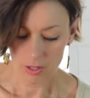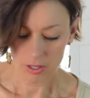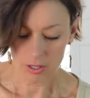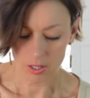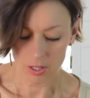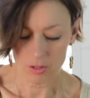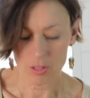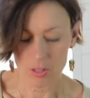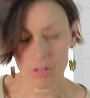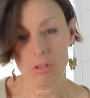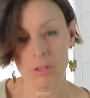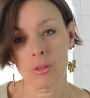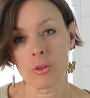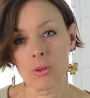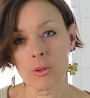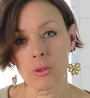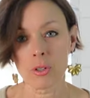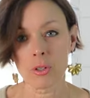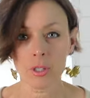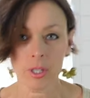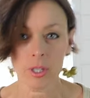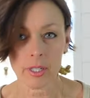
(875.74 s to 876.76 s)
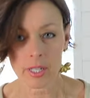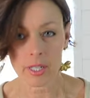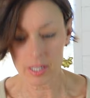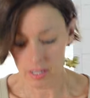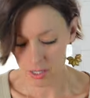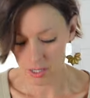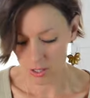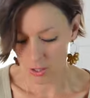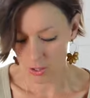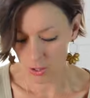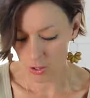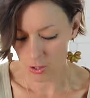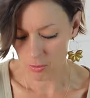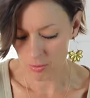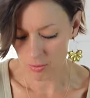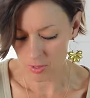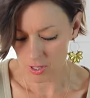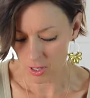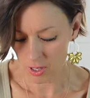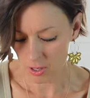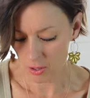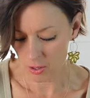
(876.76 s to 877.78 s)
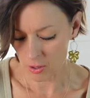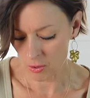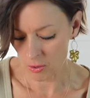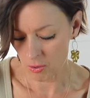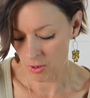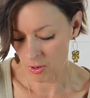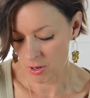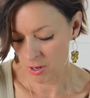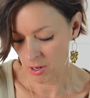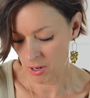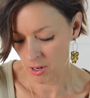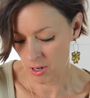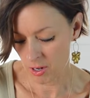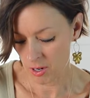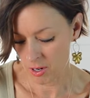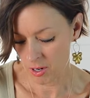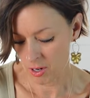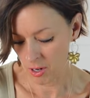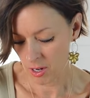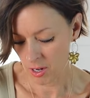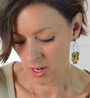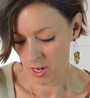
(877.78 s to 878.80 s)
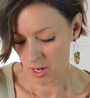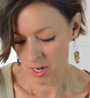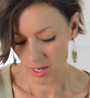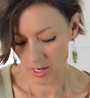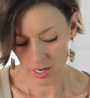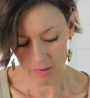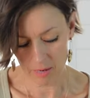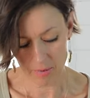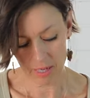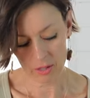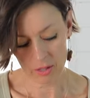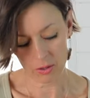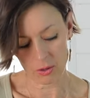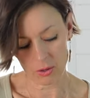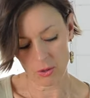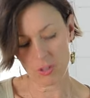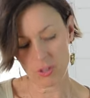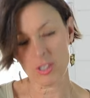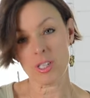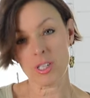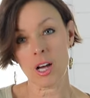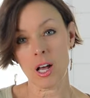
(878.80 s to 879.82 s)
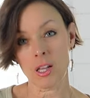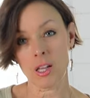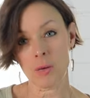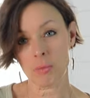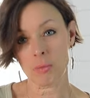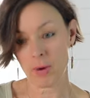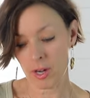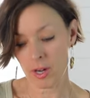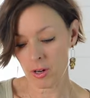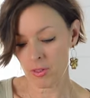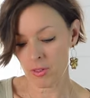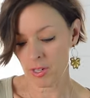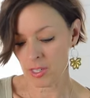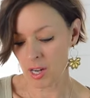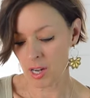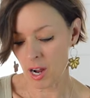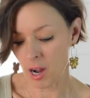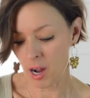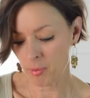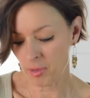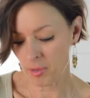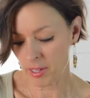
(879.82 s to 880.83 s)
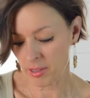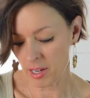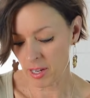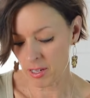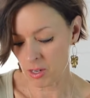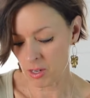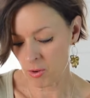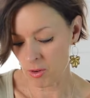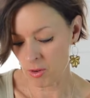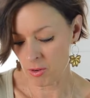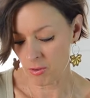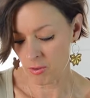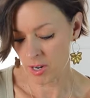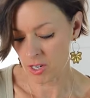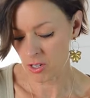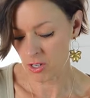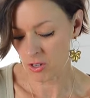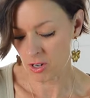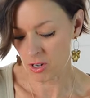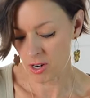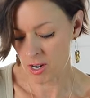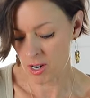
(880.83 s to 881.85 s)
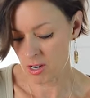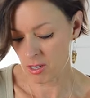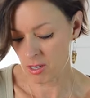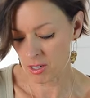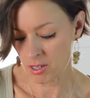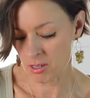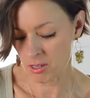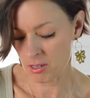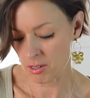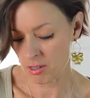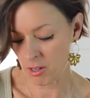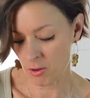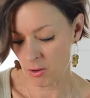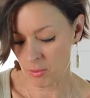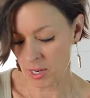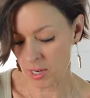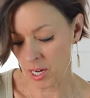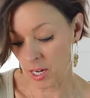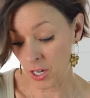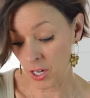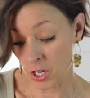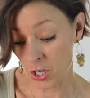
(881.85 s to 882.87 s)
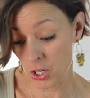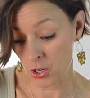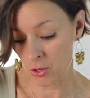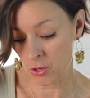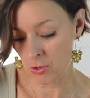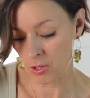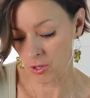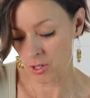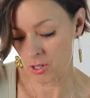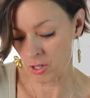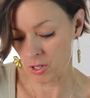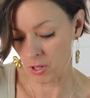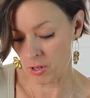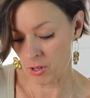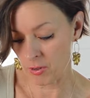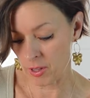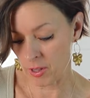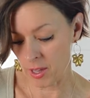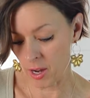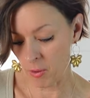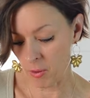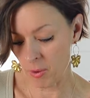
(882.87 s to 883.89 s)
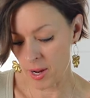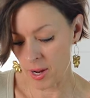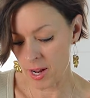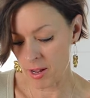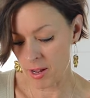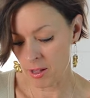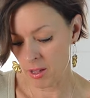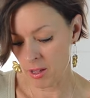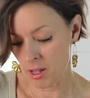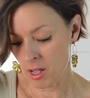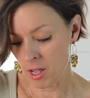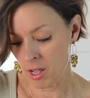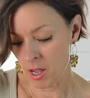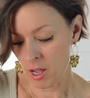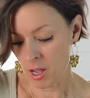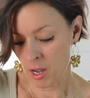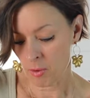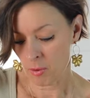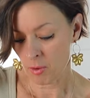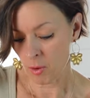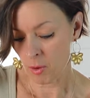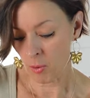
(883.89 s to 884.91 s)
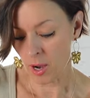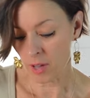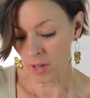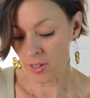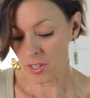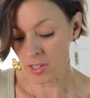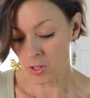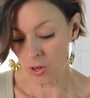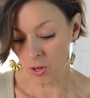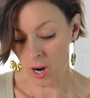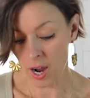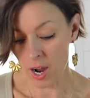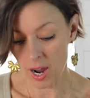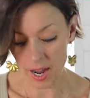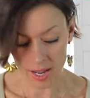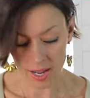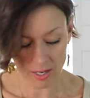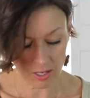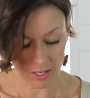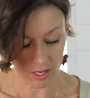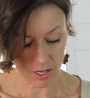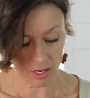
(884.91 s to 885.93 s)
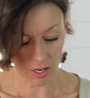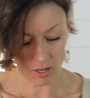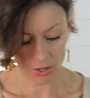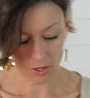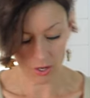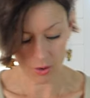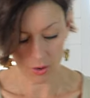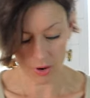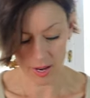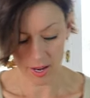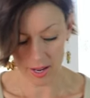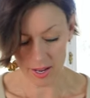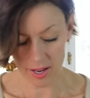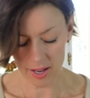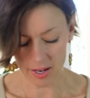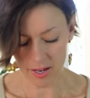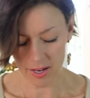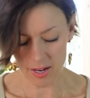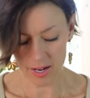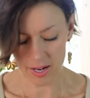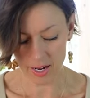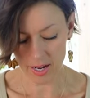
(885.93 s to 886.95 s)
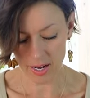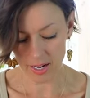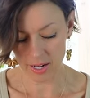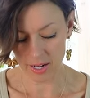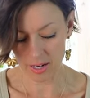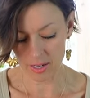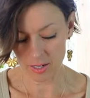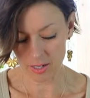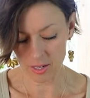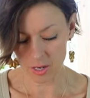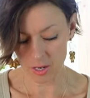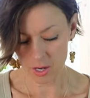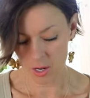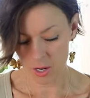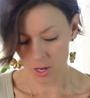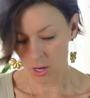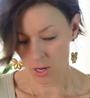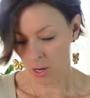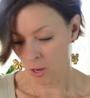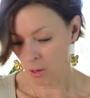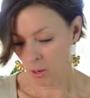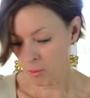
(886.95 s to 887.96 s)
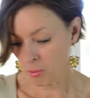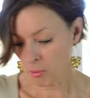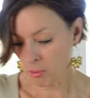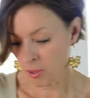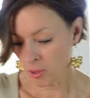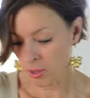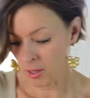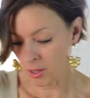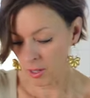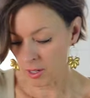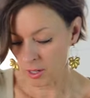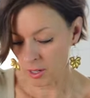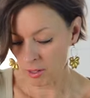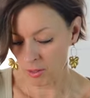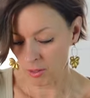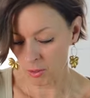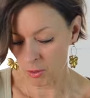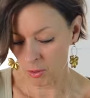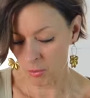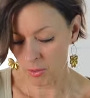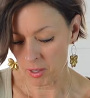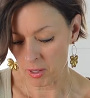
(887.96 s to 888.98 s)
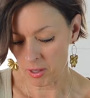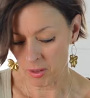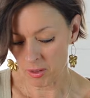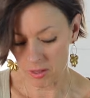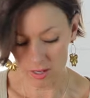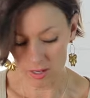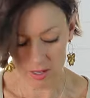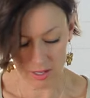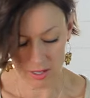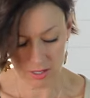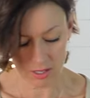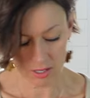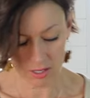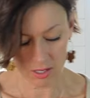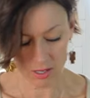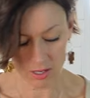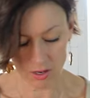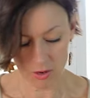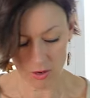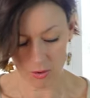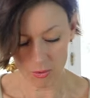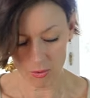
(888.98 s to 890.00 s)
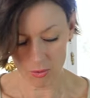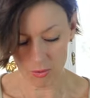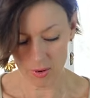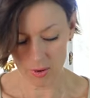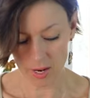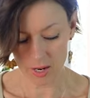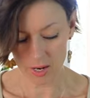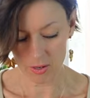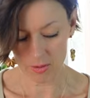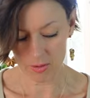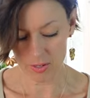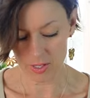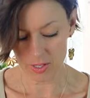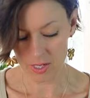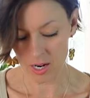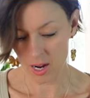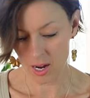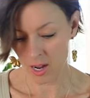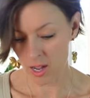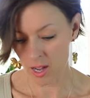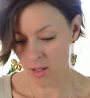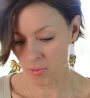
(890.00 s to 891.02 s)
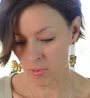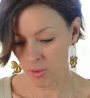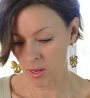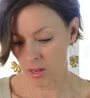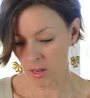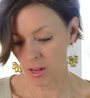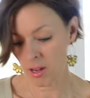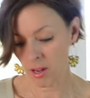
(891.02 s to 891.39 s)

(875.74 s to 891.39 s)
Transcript: could use a little cookie scoop to kind of make a little dollop right on the top like they do in restaurants. It would be kind of cute to serve it that way. But while these are hot, go ahead and put a little bit of this right on the top.